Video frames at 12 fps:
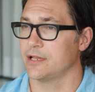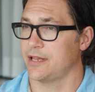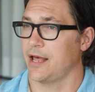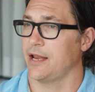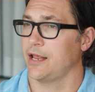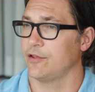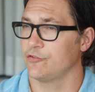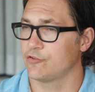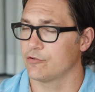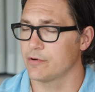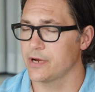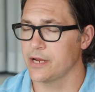get that
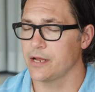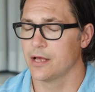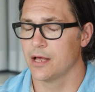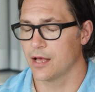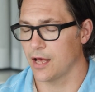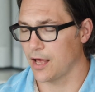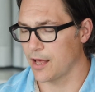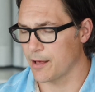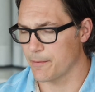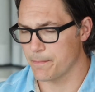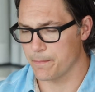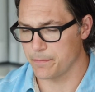history,
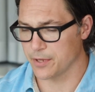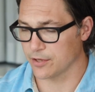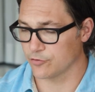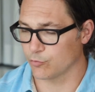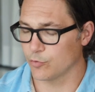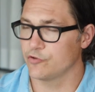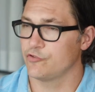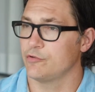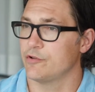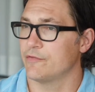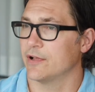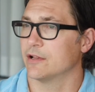because once you
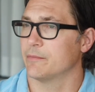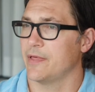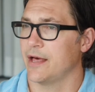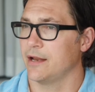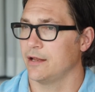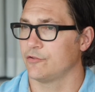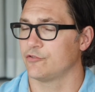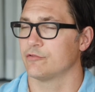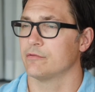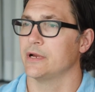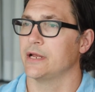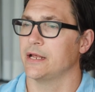develop that
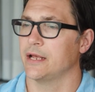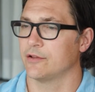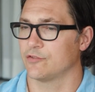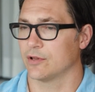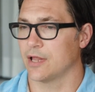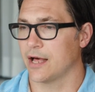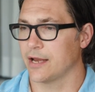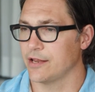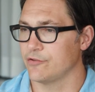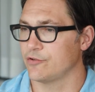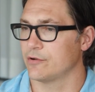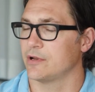history, it's a lot
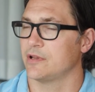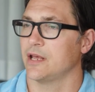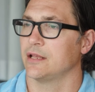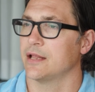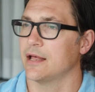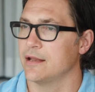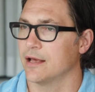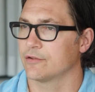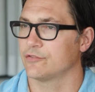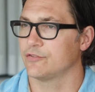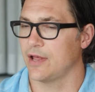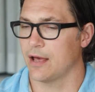easier to take that
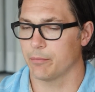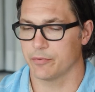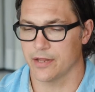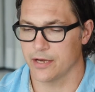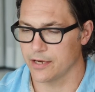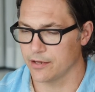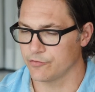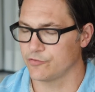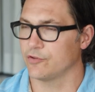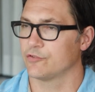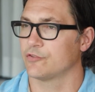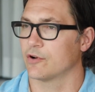next step than it is
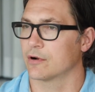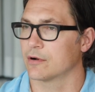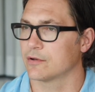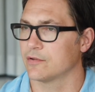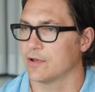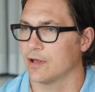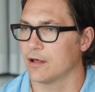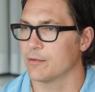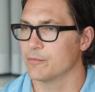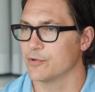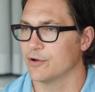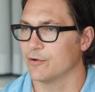to start
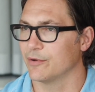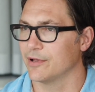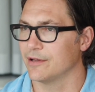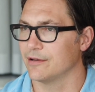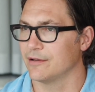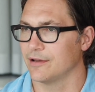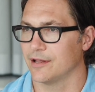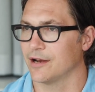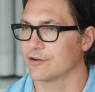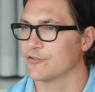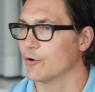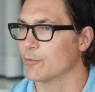in
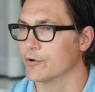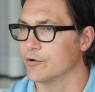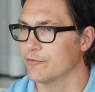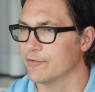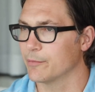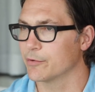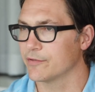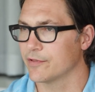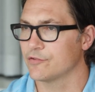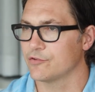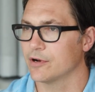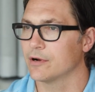October and November of
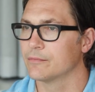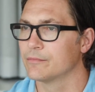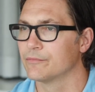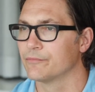this year.